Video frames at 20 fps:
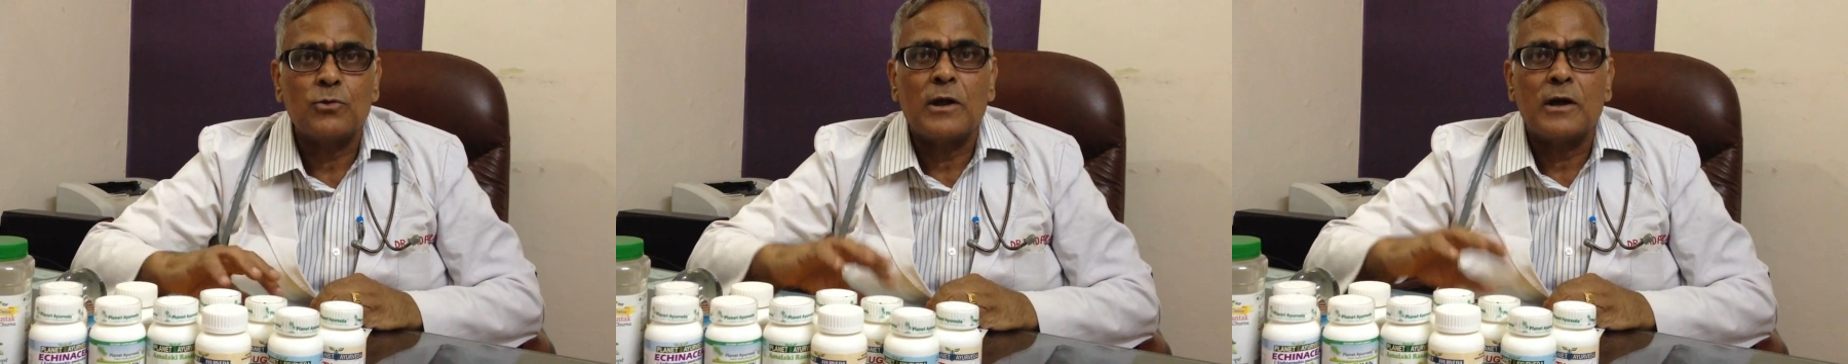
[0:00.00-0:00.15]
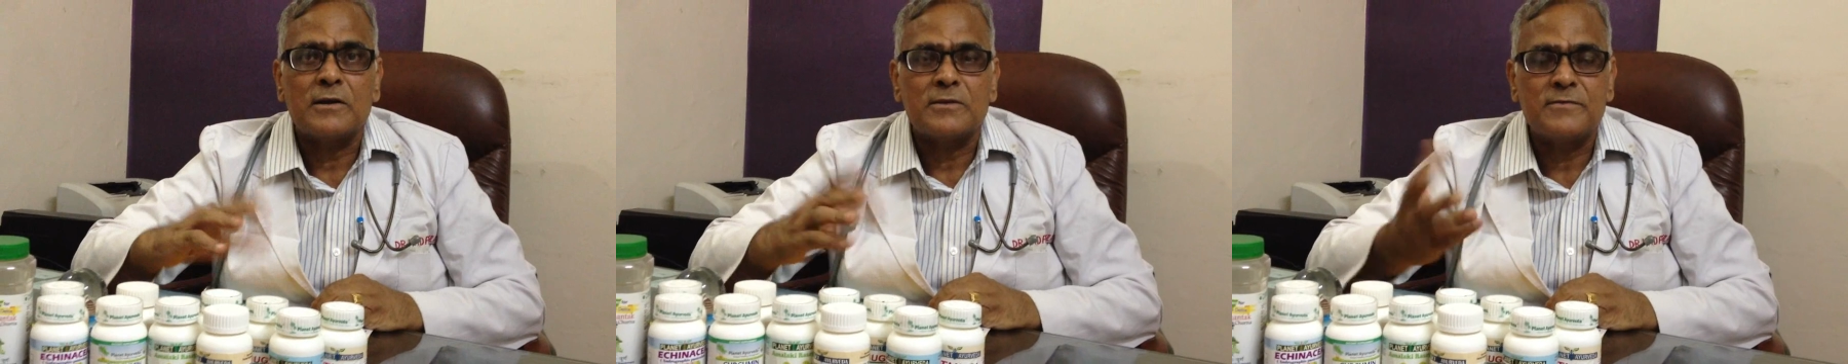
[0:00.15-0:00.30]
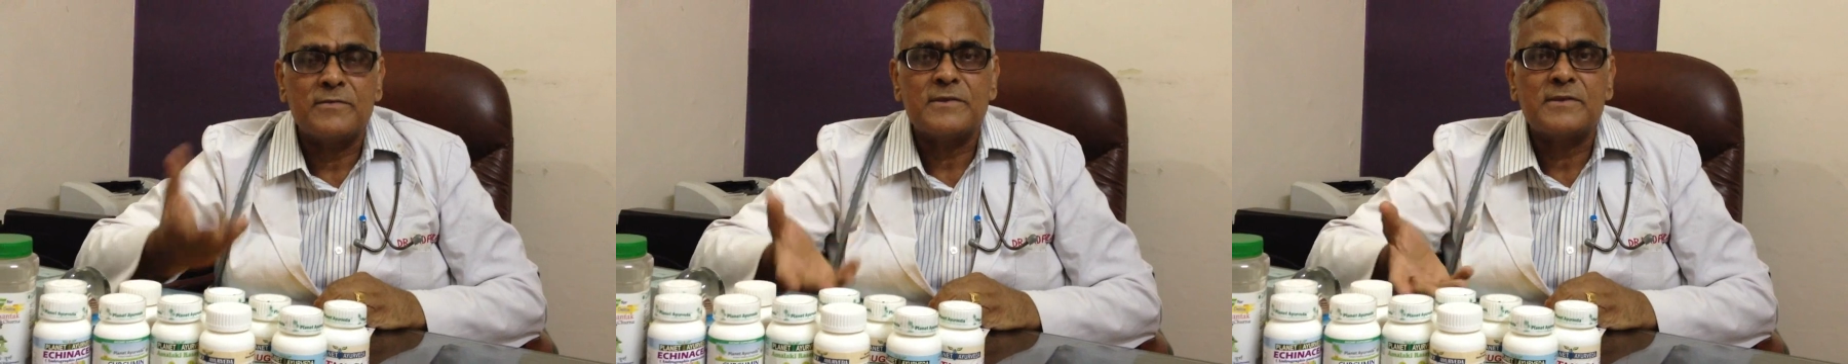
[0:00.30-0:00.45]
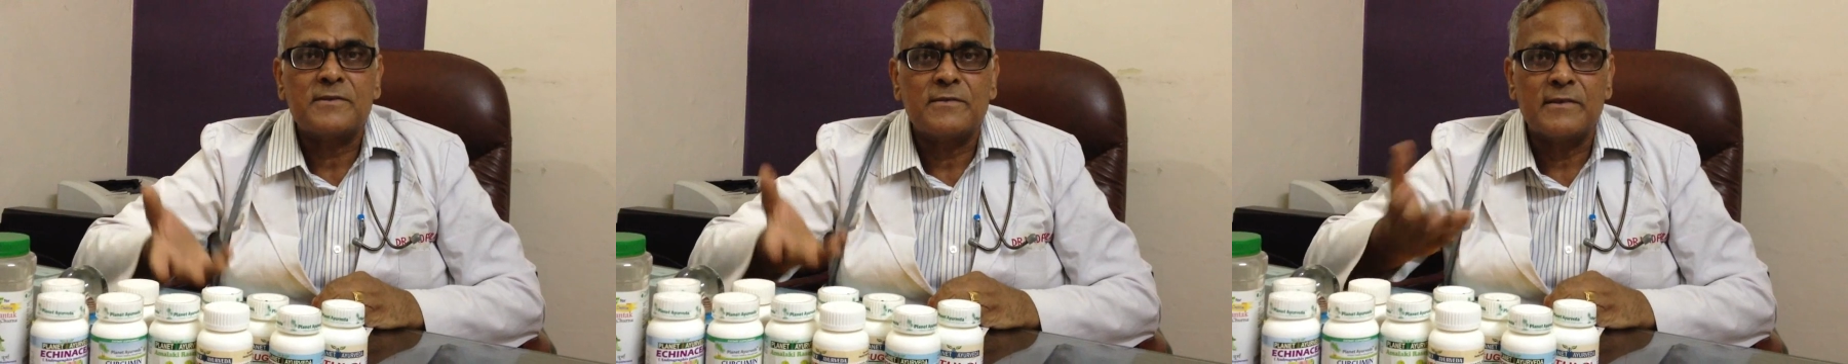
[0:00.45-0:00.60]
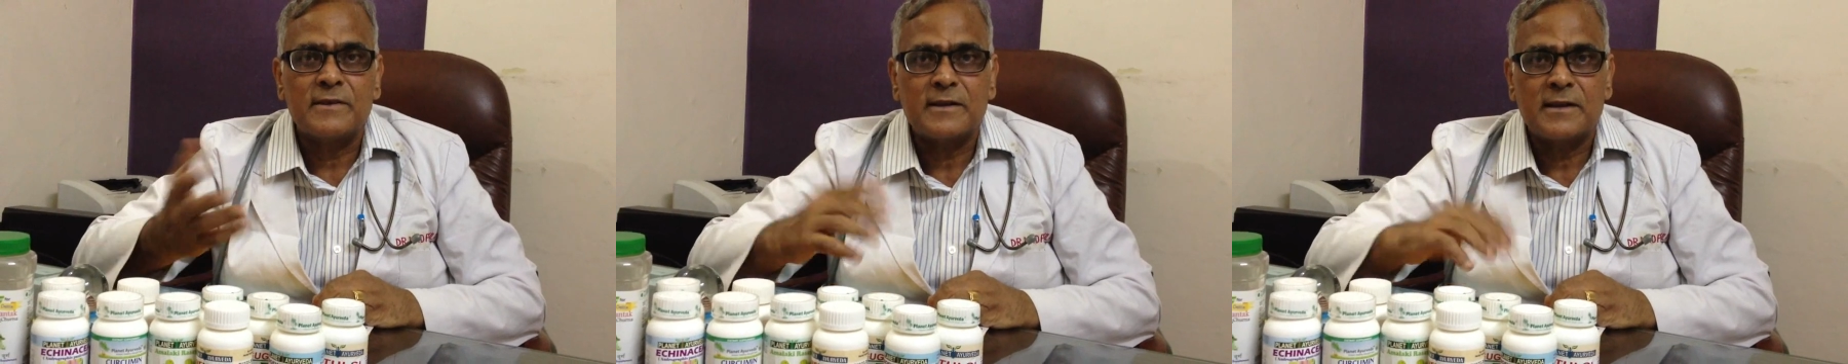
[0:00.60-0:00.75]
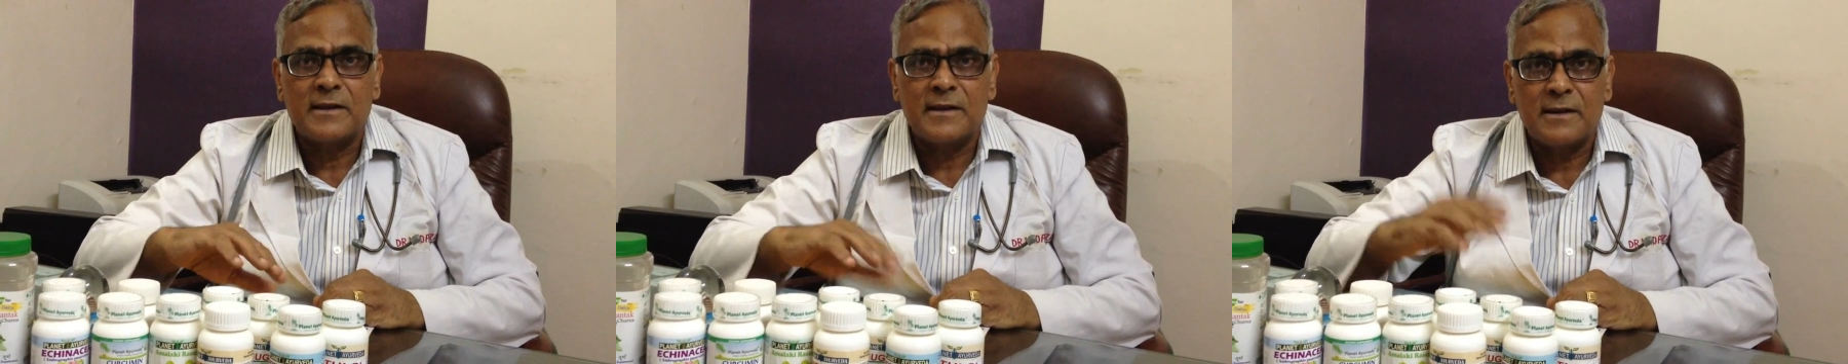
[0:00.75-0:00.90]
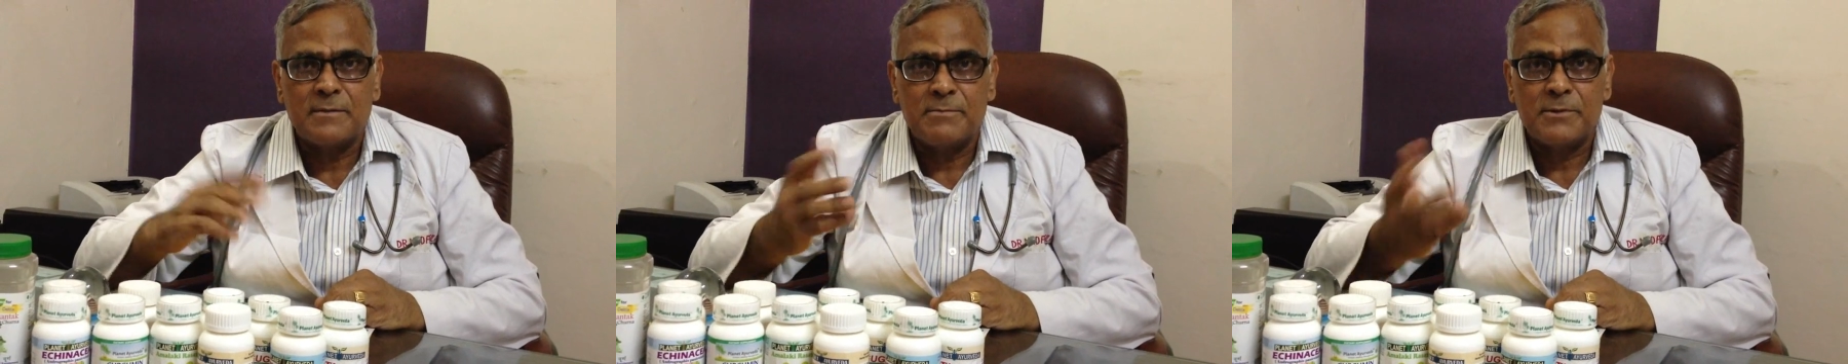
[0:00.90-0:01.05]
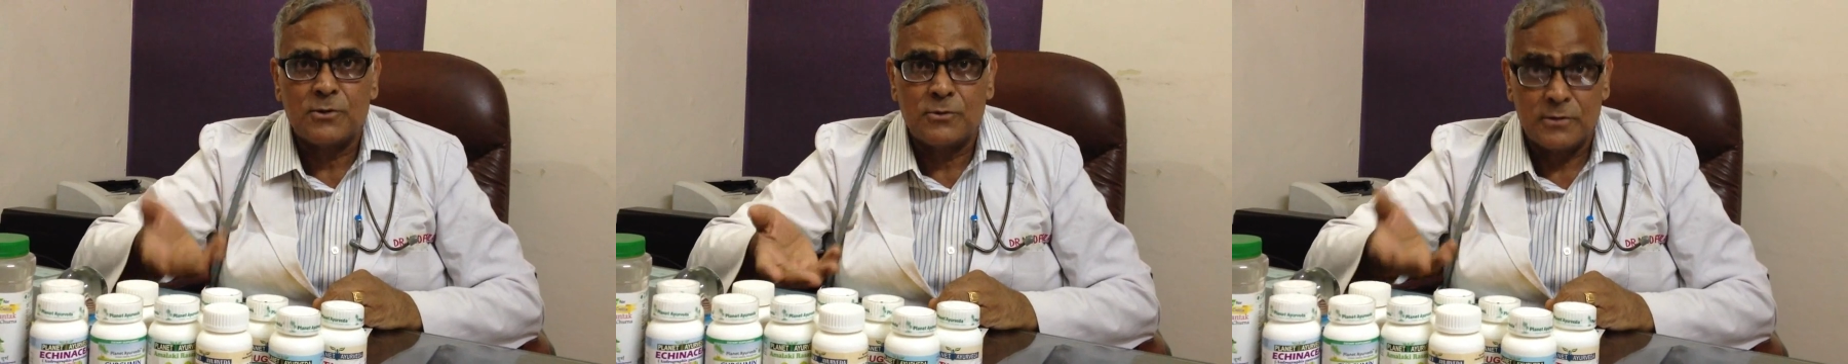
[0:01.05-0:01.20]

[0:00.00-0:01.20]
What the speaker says: Tulaj, which cannot